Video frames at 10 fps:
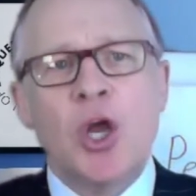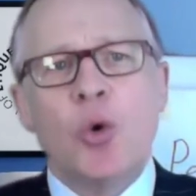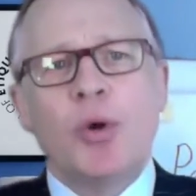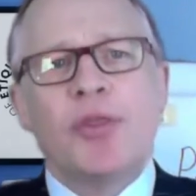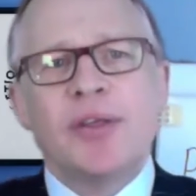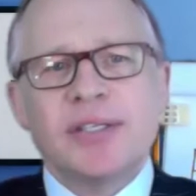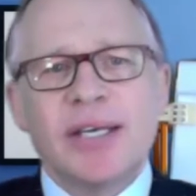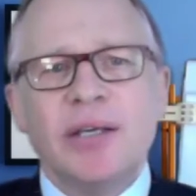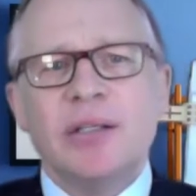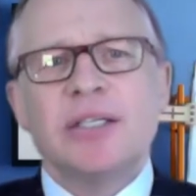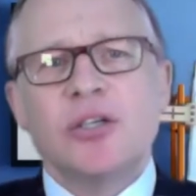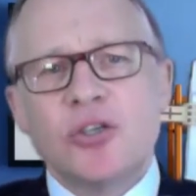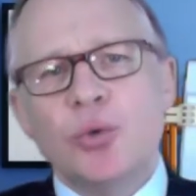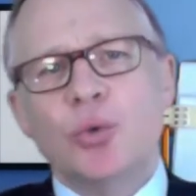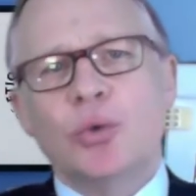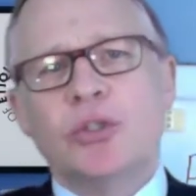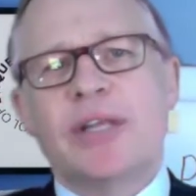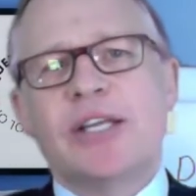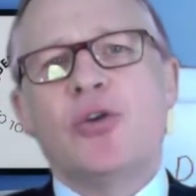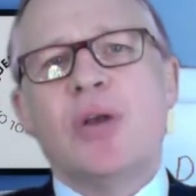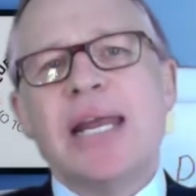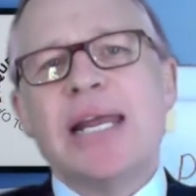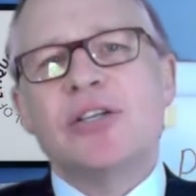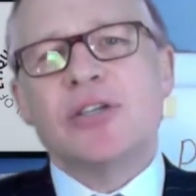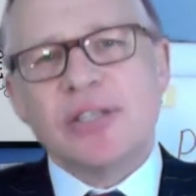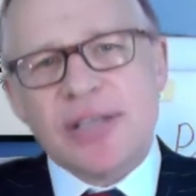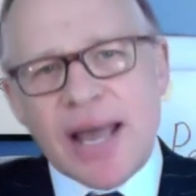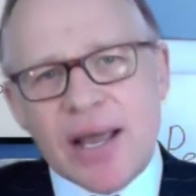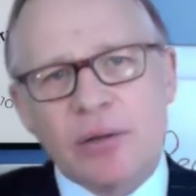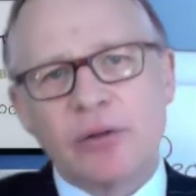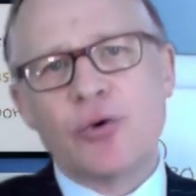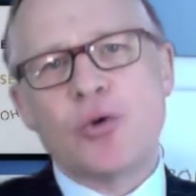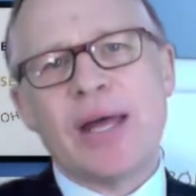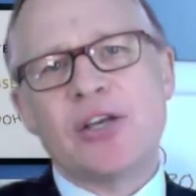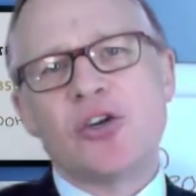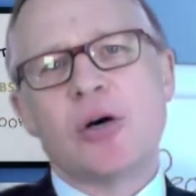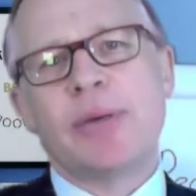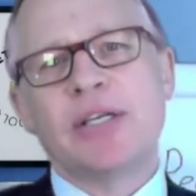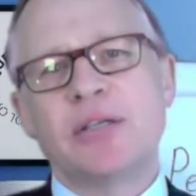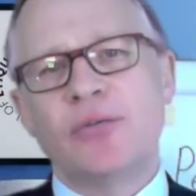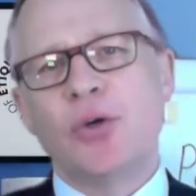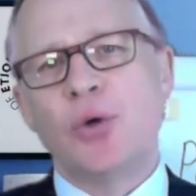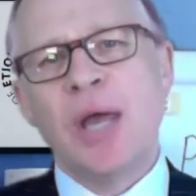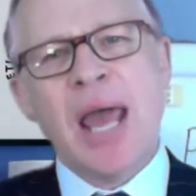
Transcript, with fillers: with the skills and tools that you need to sail through that job interview,